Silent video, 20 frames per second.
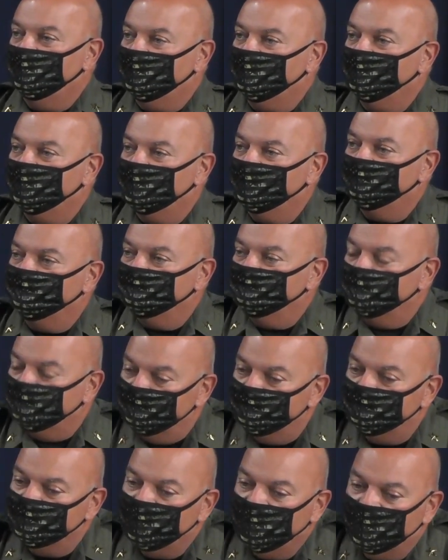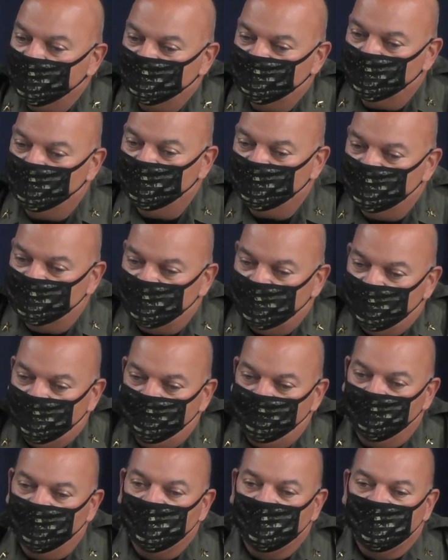Um, yeah, so it's,
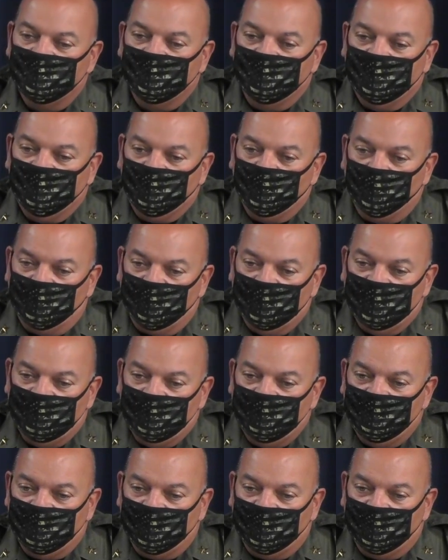um, you know, they need,